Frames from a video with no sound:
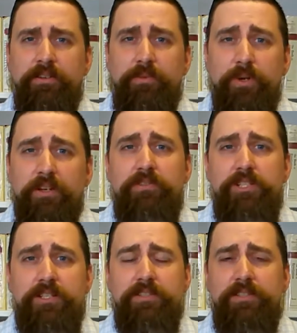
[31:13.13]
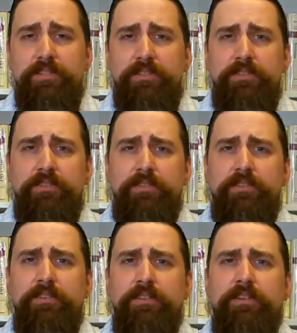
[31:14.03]
the way of Jesus.
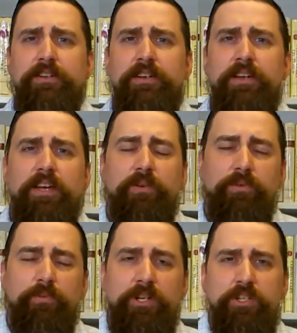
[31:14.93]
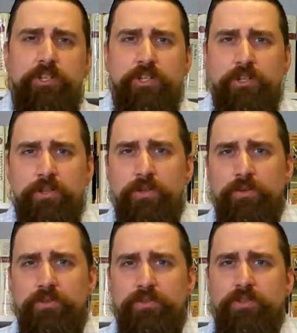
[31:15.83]
And when we
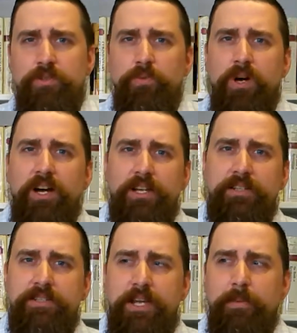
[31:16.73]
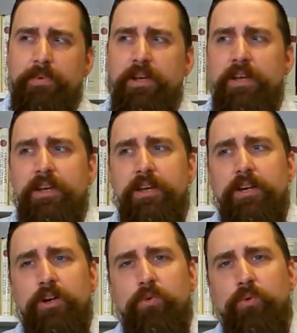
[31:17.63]
choose to walk in step,
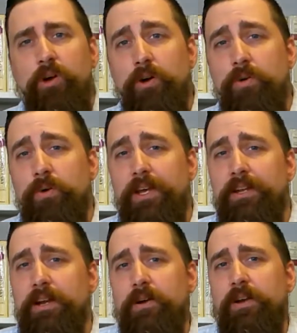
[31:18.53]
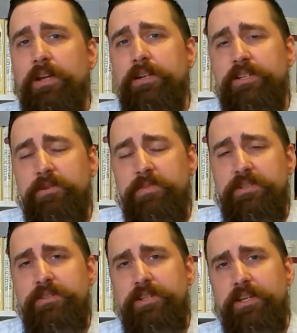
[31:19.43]
grow in our
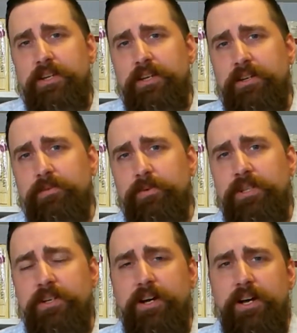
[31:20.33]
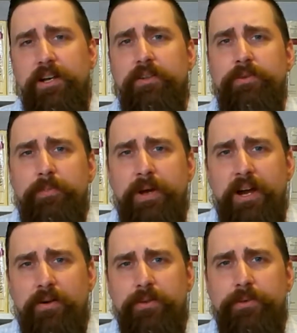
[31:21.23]
intimacy with God through the
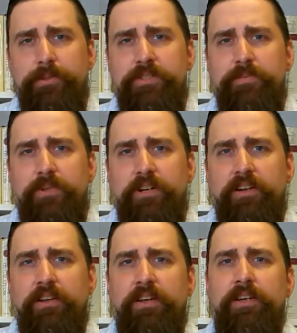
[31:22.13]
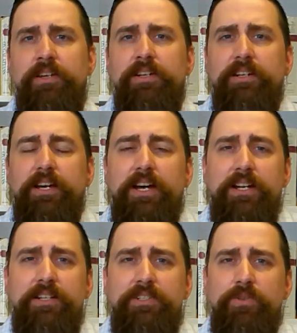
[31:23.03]
power of the Holy Spirit,
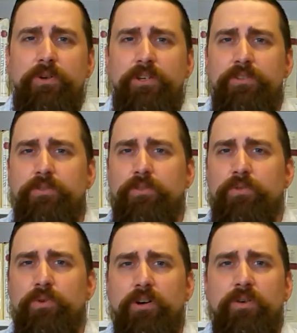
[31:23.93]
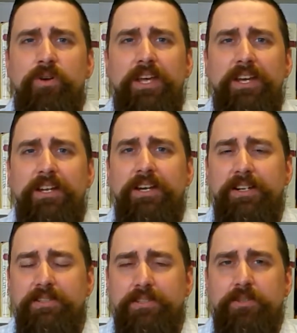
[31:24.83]
God is going to grow in
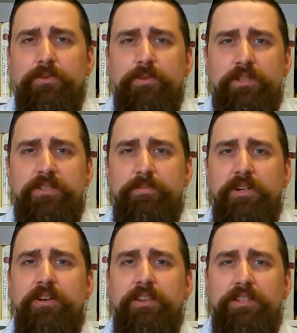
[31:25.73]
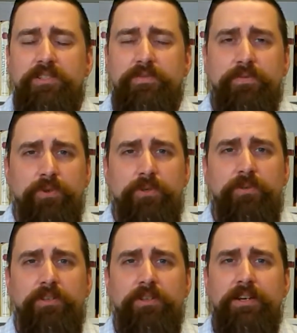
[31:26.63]
us through the Spirit this
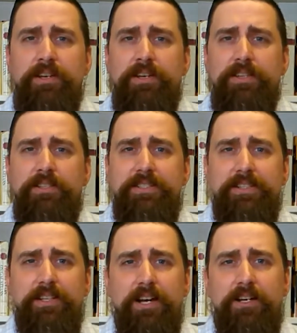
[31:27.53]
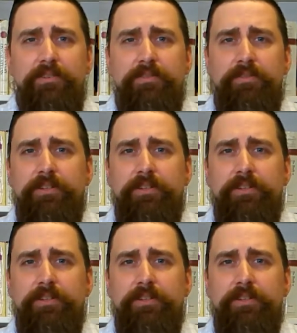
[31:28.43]
fruit, this love,